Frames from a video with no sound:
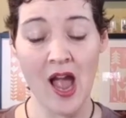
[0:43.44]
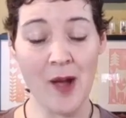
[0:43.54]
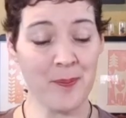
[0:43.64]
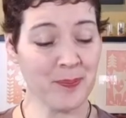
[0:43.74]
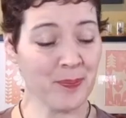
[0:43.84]

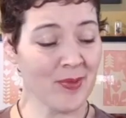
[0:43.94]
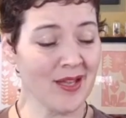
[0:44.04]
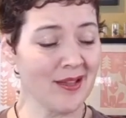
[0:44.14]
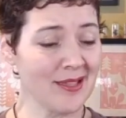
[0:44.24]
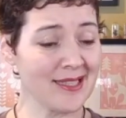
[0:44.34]
Let's
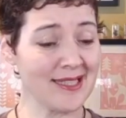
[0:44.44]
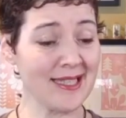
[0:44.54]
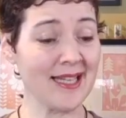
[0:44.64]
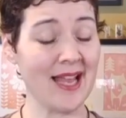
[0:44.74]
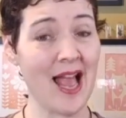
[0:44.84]

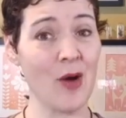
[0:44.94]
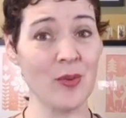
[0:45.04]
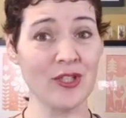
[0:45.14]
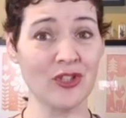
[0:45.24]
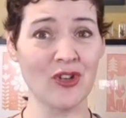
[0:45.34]
see, how
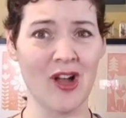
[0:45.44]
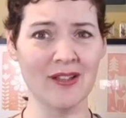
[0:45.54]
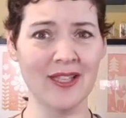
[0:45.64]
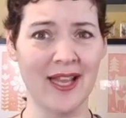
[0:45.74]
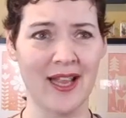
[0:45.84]
was your
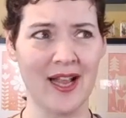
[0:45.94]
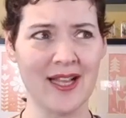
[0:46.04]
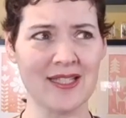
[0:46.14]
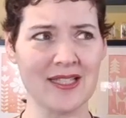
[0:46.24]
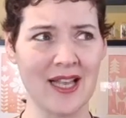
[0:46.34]
holiday? I
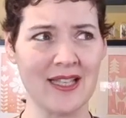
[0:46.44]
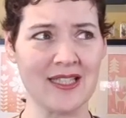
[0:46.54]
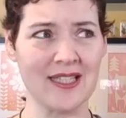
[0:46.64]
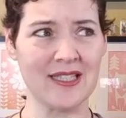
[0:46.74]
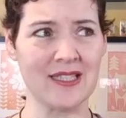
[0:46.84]
guess I
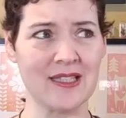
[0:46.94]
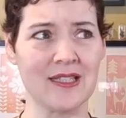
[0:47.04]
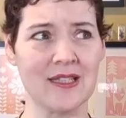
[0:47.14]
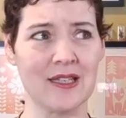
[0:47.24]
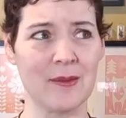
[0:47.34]
did
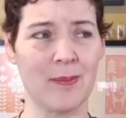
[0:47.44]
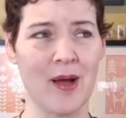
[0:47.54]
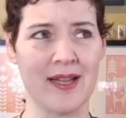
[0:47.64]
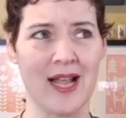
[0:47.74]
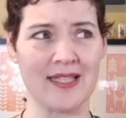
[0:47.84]

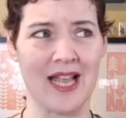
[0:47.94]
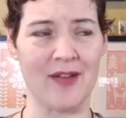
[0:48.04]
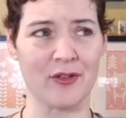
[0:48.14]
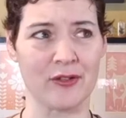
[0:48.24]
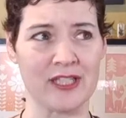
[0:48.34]
podcast
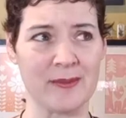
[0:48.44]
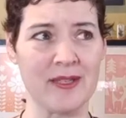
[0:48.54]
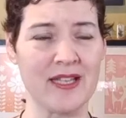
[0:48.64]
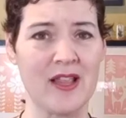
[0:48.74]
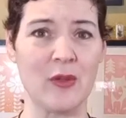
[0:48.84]
after
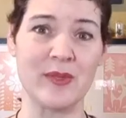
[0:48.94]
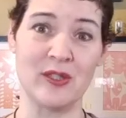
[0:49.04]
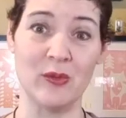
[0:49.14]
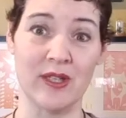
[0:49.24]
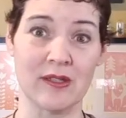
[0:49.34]
Christmas, and then it was
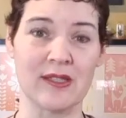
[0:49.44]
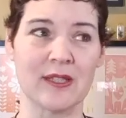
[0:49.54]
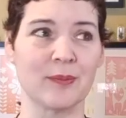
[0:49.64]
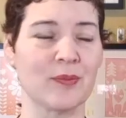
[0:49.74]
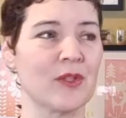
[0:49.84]
New
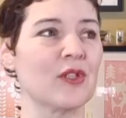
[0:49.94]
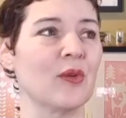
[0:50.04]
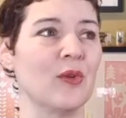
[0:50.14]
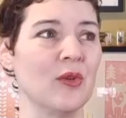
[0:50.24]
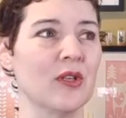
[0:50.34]
Year's.
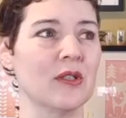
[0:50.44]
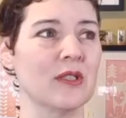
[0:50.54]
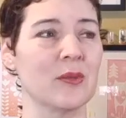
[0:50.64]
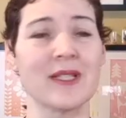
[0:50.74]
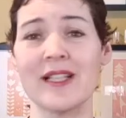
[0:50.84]
So New
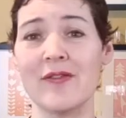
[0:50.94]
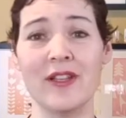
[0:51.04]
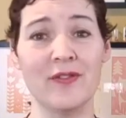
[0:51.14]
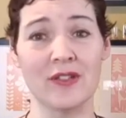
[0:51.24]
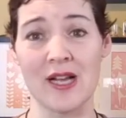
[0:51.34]
Year's was
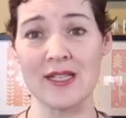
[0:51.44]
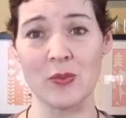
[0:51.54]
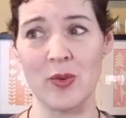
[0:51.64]
lovely for us.